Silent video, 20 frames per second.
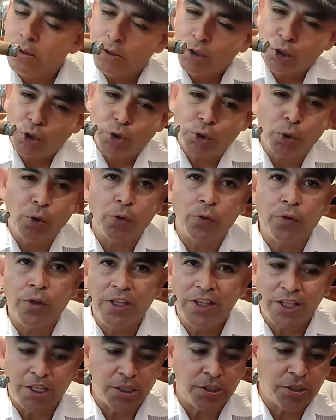Soon,
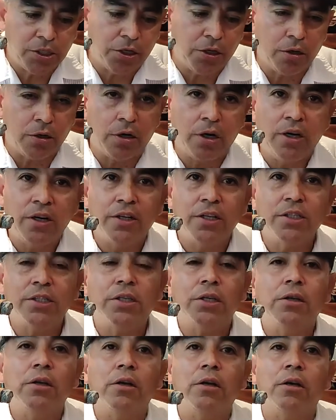this year, is
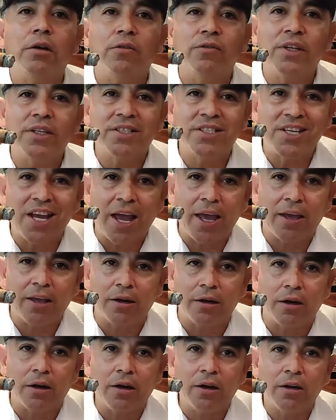the year of the
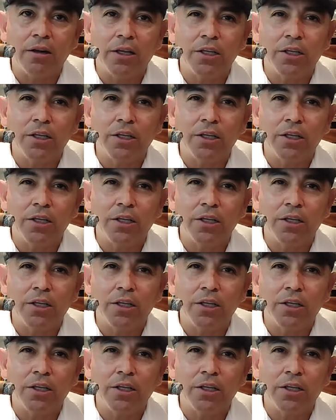Tiger.